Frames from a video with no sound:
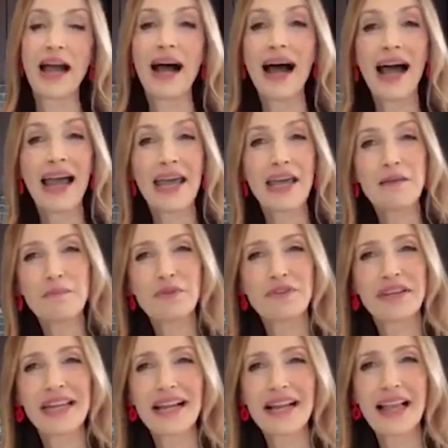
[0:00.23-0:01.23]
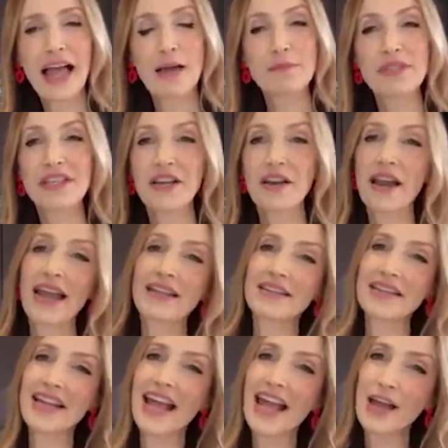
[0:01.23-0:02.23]
Hi, Maria Claps here, and
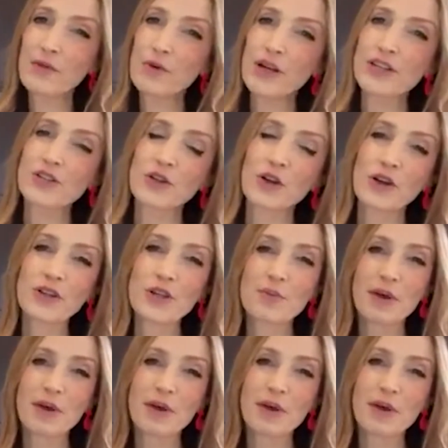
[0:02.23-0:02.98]
today I want to talk to you